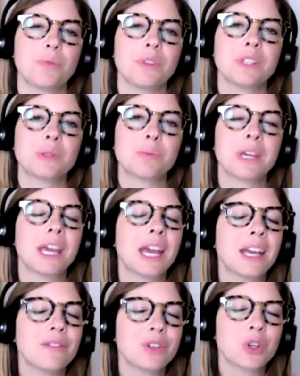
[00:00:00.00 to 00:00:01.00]
This
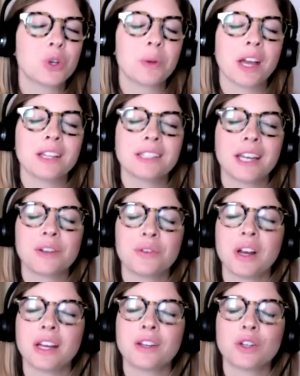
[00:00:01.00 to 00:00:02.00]
behavior we
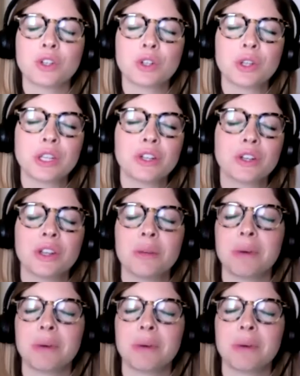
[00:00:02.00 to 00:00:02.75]
identified earlier in the